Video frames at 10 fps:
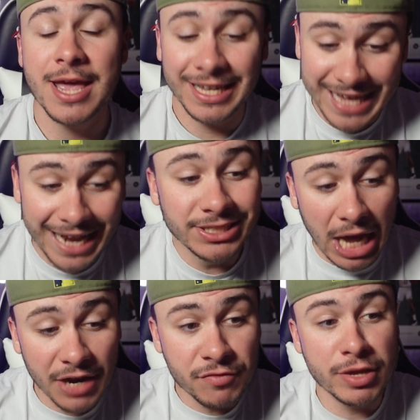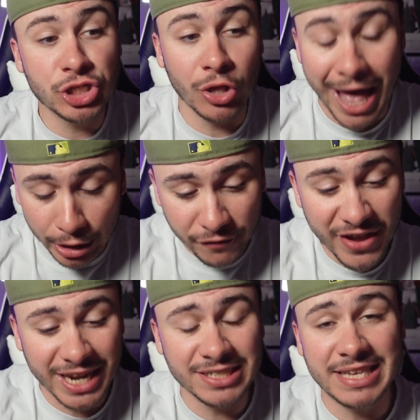Can Donovan Mitchell
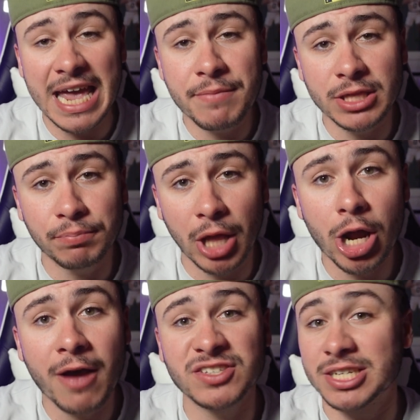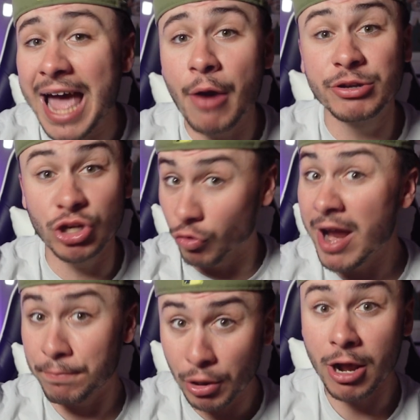elevate his game in the playoffs? Now, he's a
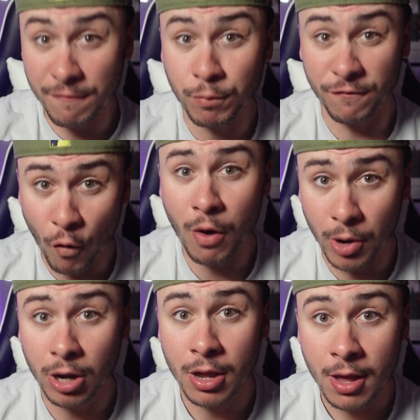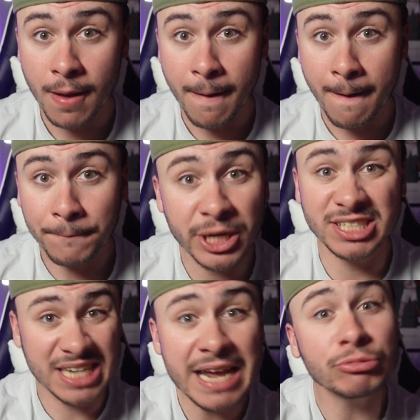great playoff performer, but
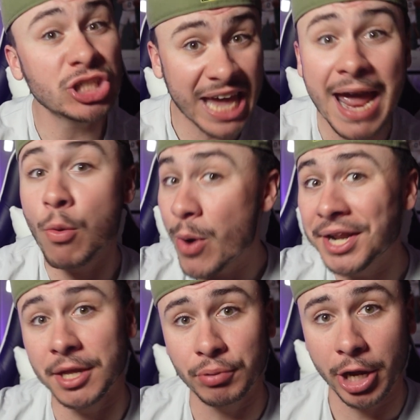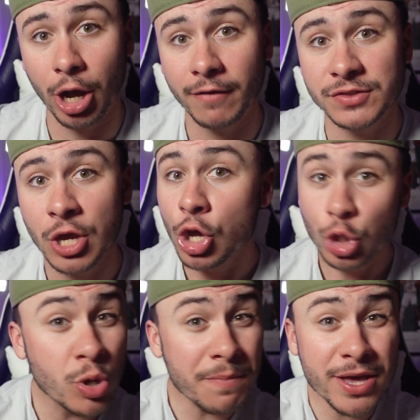his team just can't win in the playoffs.
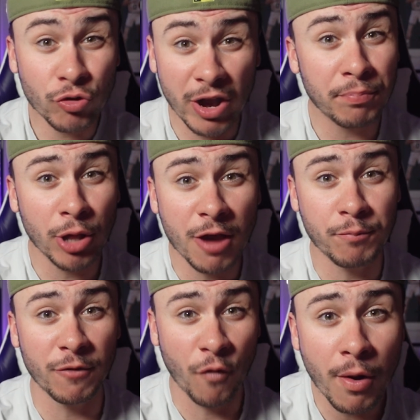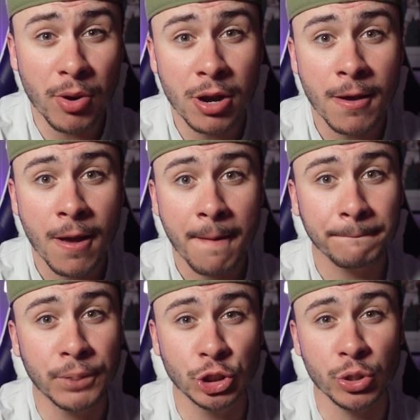You can be a great playoff performer,
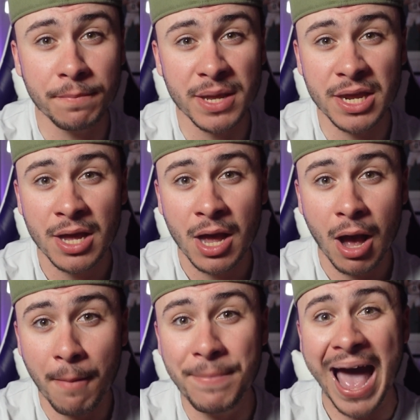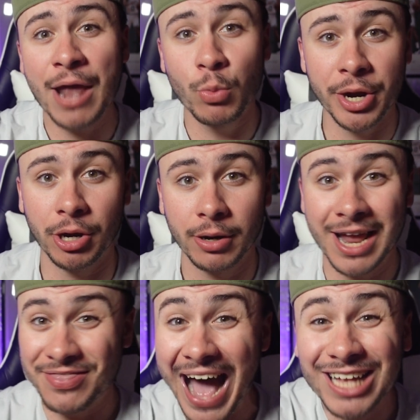but you can be a bad winner,
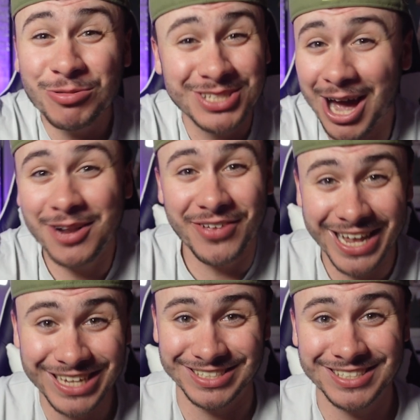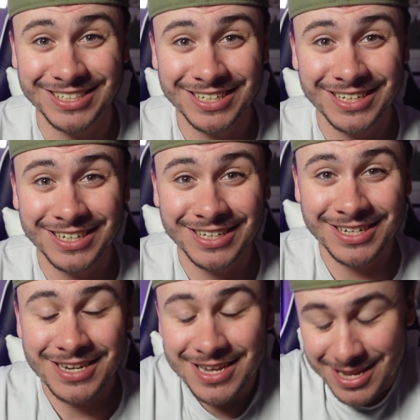and that's what Donovan is.
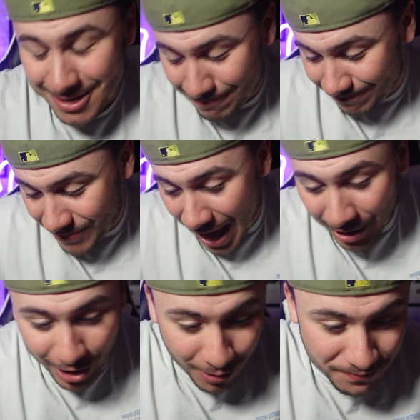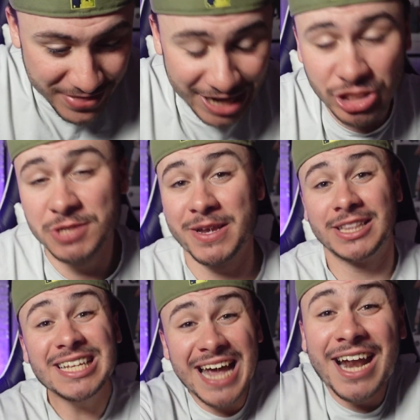I don't know. That's just me.
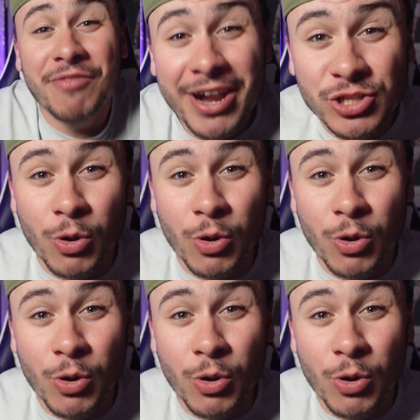Let's head right into